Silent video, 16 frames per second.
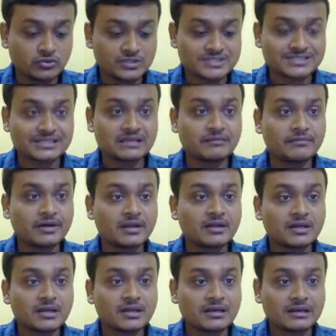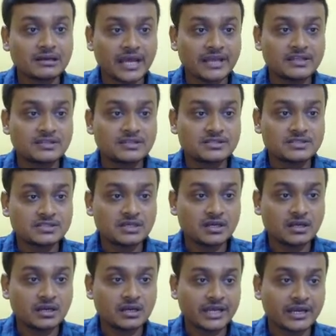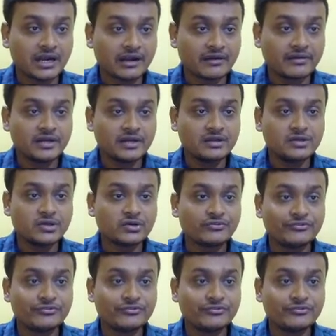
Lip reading: question number 900.